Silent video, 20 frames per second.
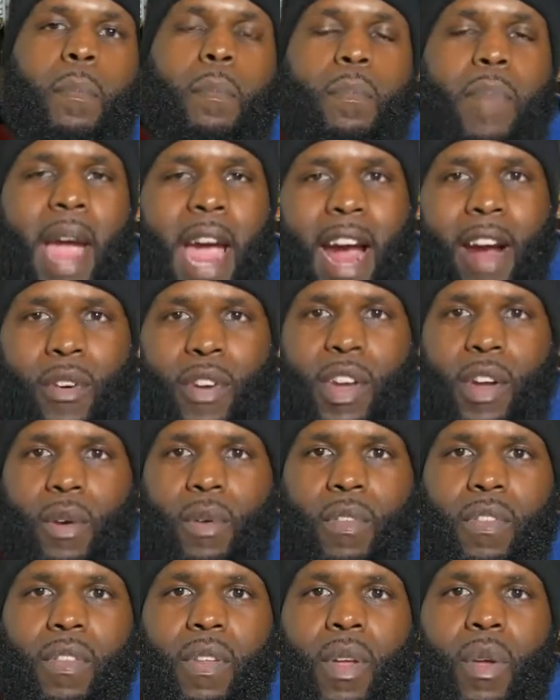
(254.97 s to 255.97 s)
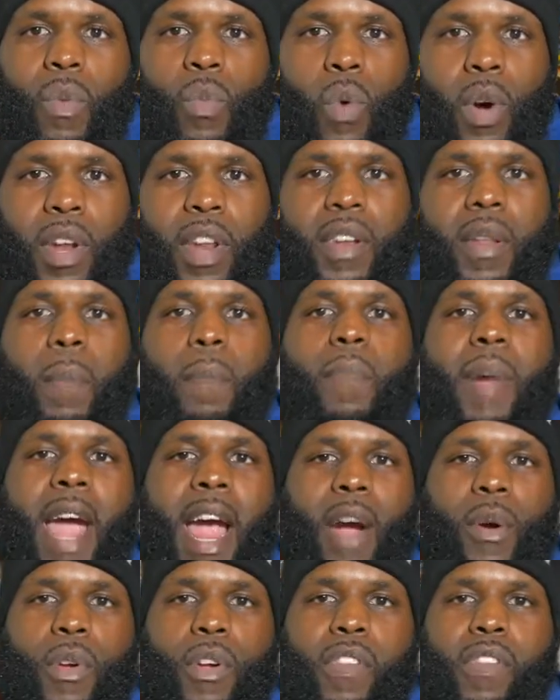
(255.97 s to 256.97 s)
Barriers. What are the
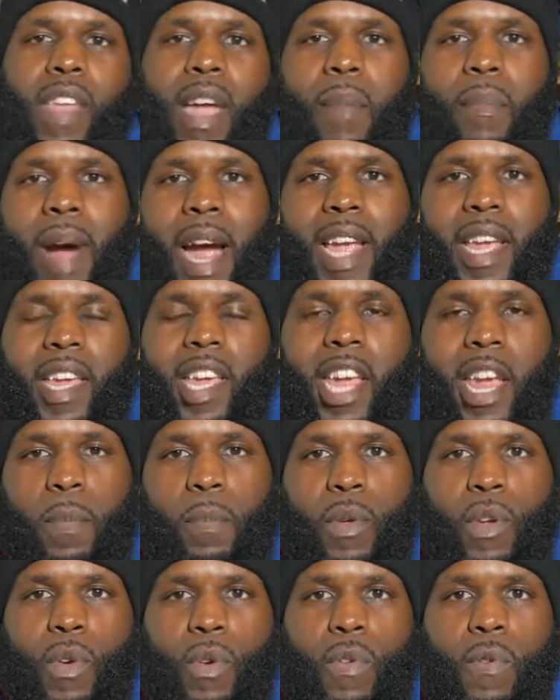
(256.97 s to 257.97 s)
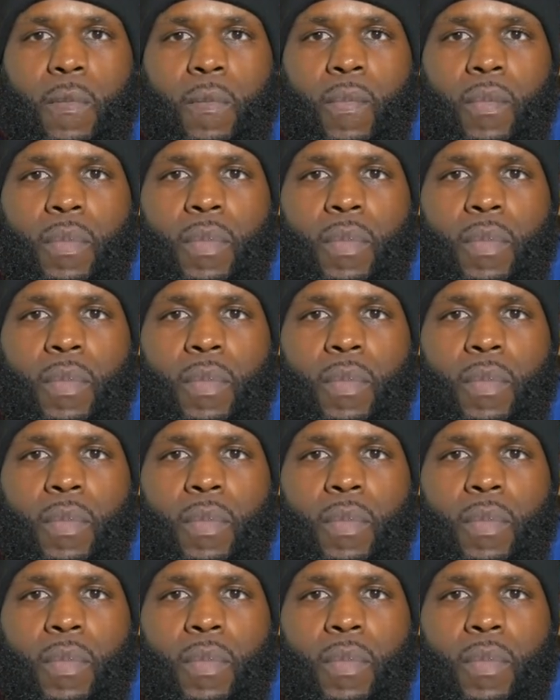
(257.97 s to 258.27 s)
barriers that might keep you